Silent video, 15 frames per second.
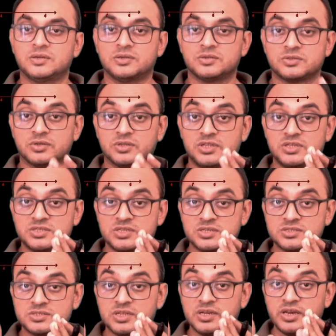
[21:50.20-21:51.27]
So this
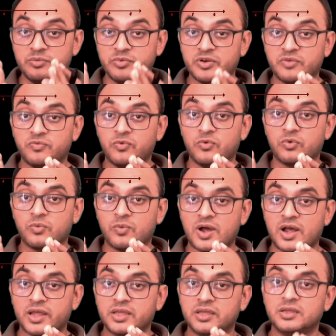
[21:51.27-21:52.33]
is the limit for
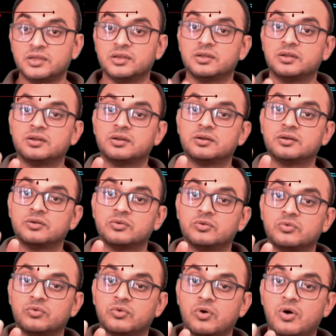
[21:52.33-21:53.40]
y
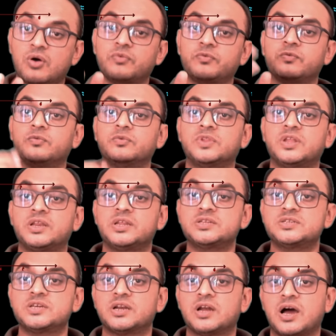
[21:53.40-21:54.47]
of the
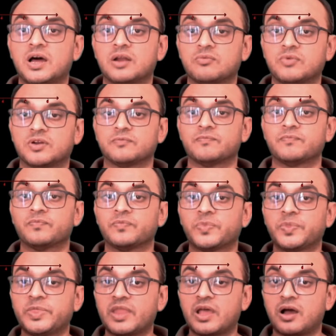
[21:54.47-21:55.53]
region R1.
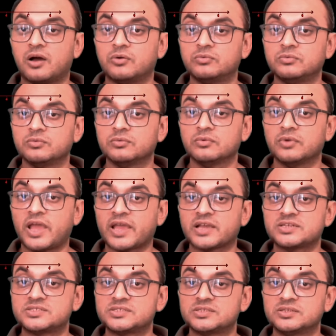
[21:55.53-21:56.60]
Now
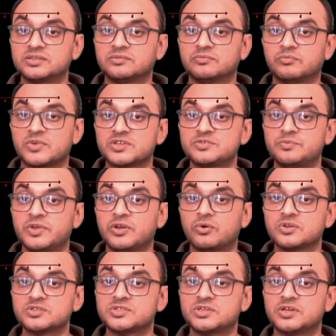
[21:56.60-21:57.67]
x must be
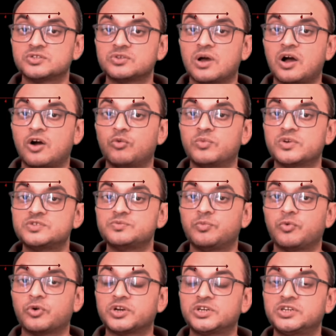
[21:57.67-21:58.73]
constant. So how much
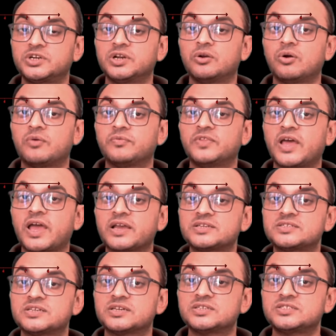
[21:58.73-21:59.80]
portion of the
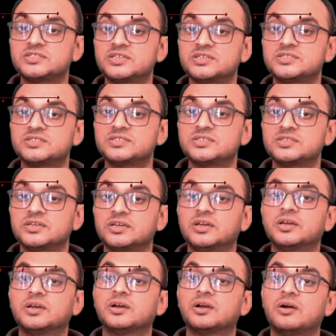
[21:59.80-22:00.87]
x-axis
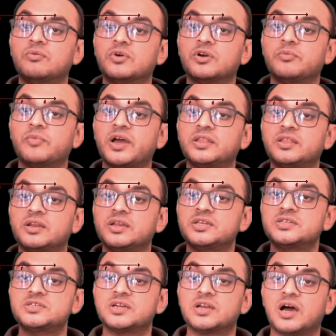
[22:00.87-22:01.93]
covered by the
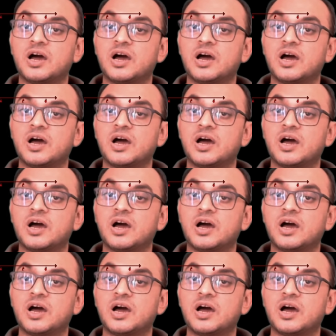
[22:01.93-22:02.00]
region